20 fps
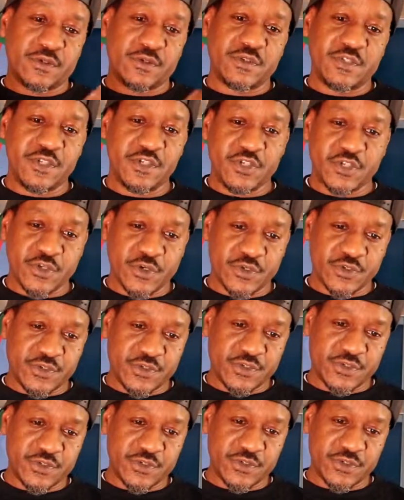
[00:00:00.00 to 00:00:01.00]

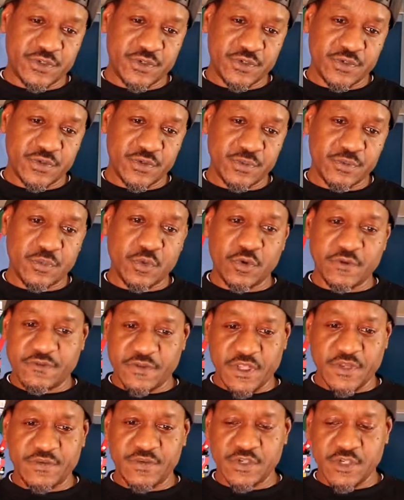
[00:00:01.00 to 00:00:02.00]
t-shirts, more
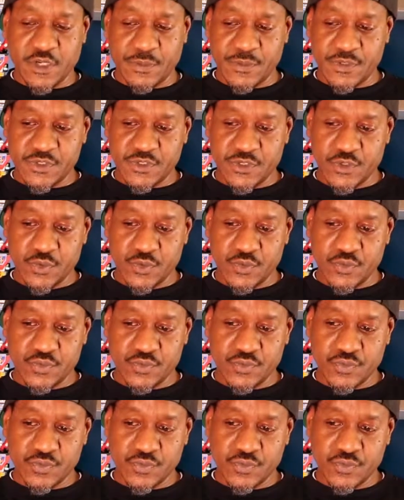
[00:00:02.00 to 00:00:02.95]
flavors coming soon.